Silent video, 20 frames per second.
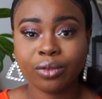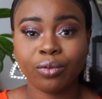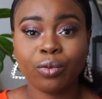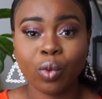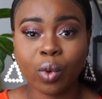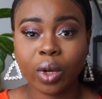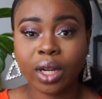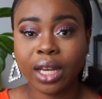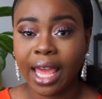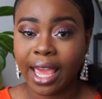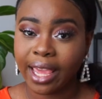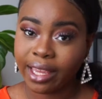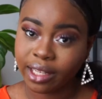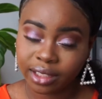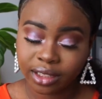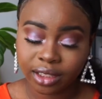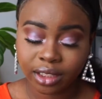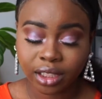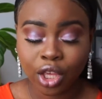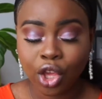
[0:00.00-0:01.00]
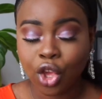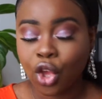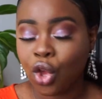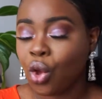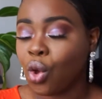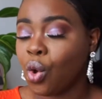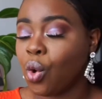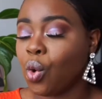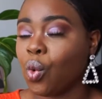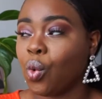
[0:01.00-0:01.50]
for likes
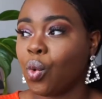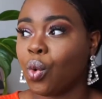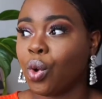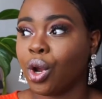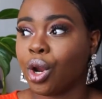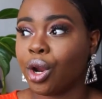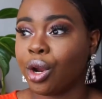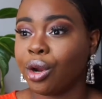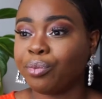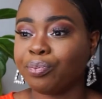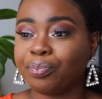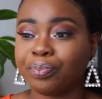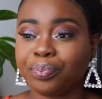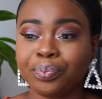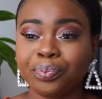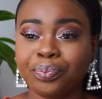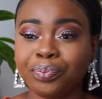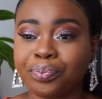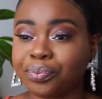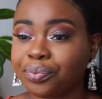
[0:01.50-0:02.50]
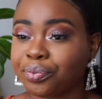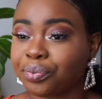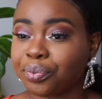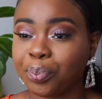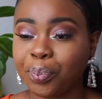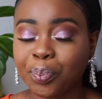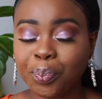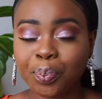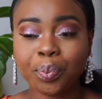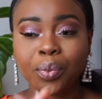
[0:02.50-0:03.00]
or
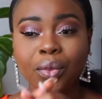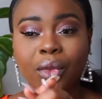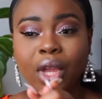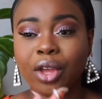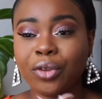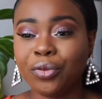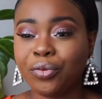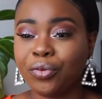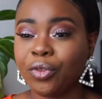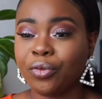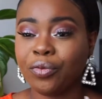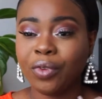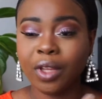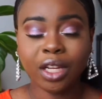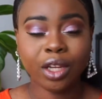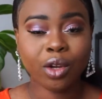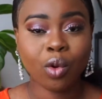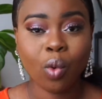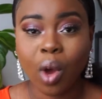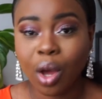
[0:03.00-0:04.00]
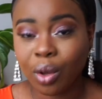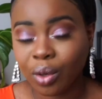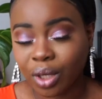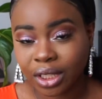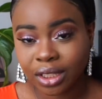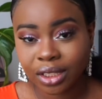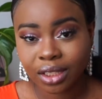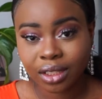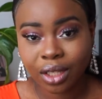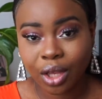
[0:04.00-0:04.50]
fulfilling
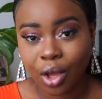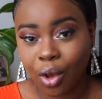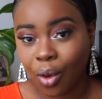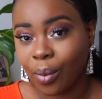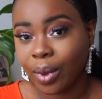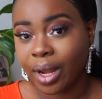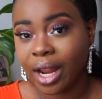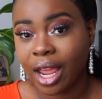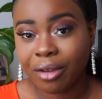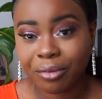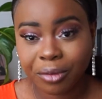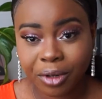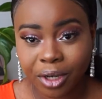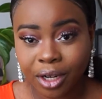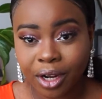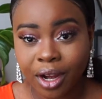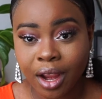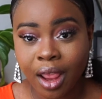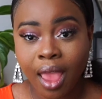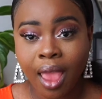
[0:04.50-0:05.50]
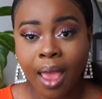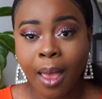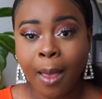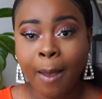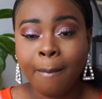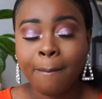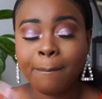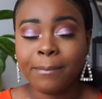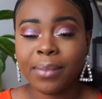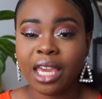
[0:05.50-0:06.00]
quotas or whatever,
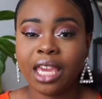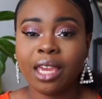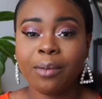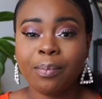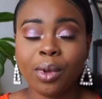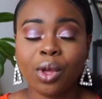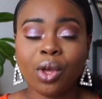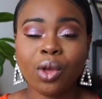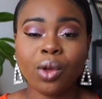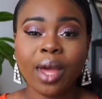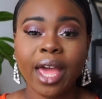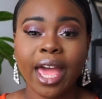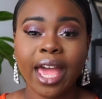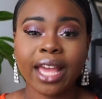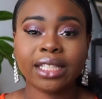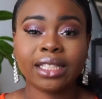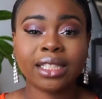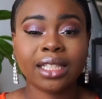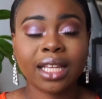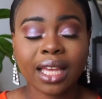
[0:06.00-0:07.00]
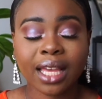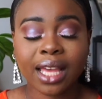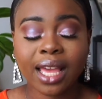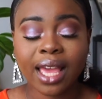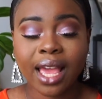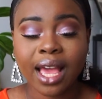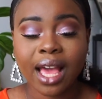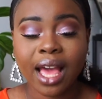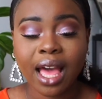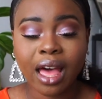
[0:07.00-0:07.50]
people has
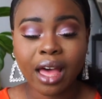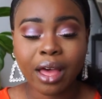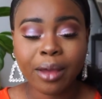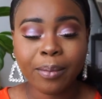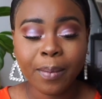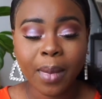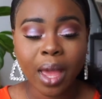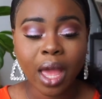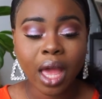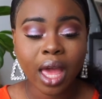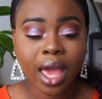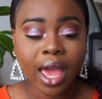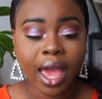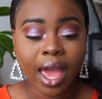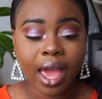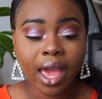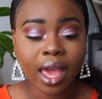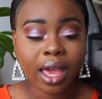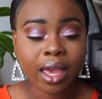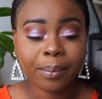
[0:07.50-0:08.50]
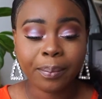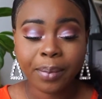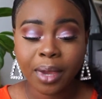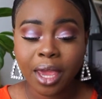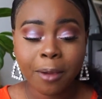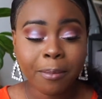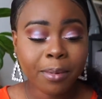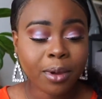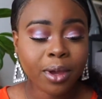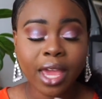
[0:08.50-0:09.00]
come.
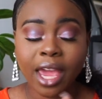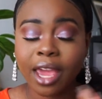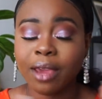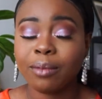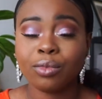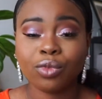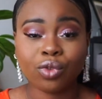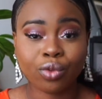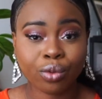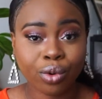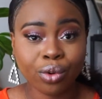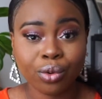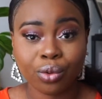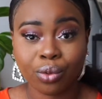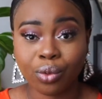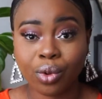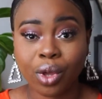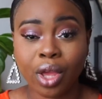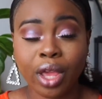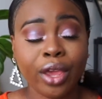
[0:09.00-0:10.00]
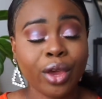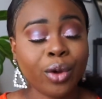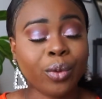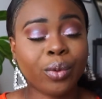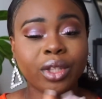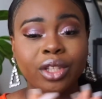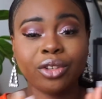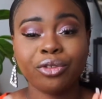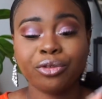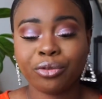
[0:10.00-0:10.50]
People came through
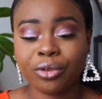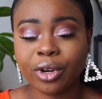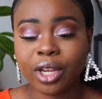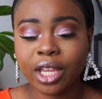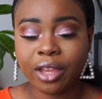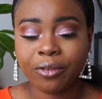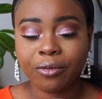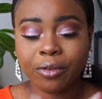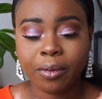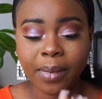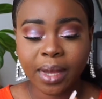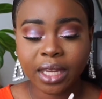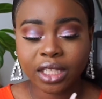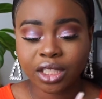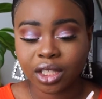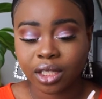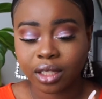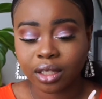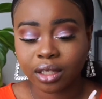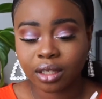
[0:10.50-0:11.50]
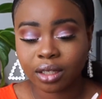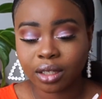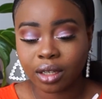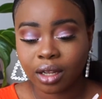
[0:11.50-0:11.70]
with the free information.